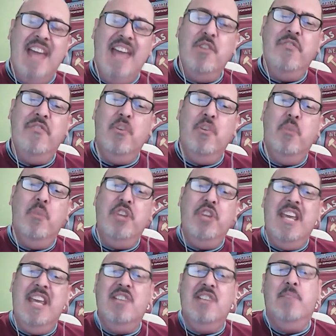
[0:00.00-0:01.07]
How do you feel
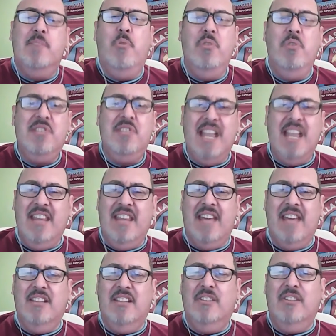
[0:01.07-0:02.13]
when you hear supporters say
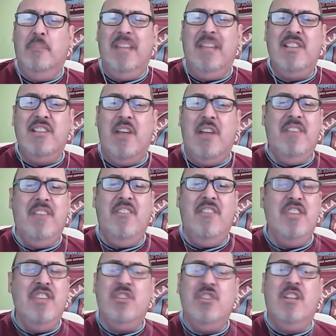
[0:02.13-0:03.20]
that the players go out there and
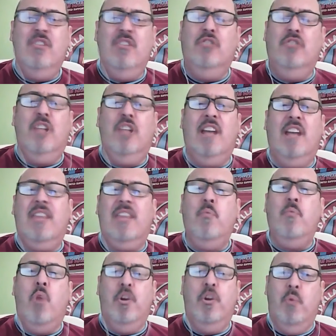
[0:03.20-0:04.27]
they just don't look like they
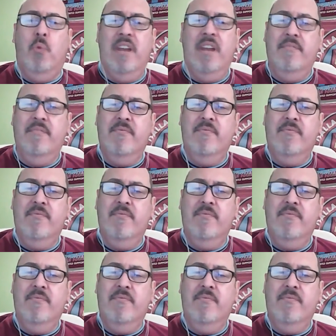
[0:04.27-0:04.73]
want to win?